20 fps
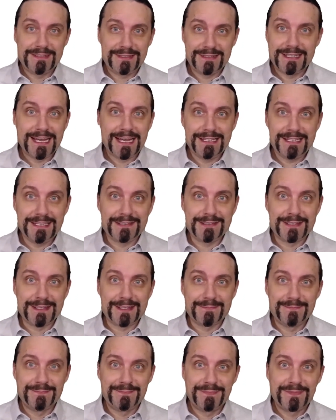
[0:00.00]
That easy.
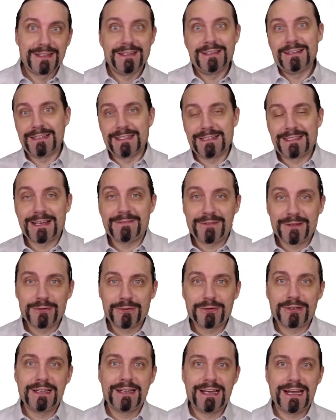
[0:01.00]
Let's have a
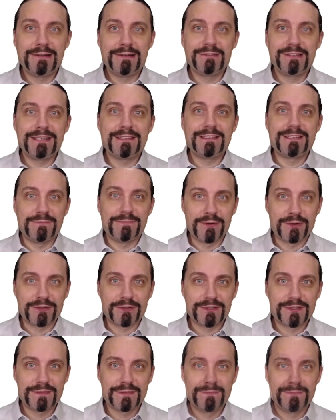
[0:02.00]
look how this
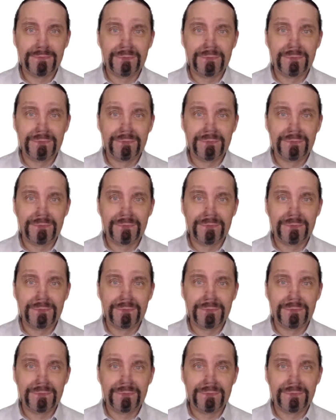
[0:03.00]
works.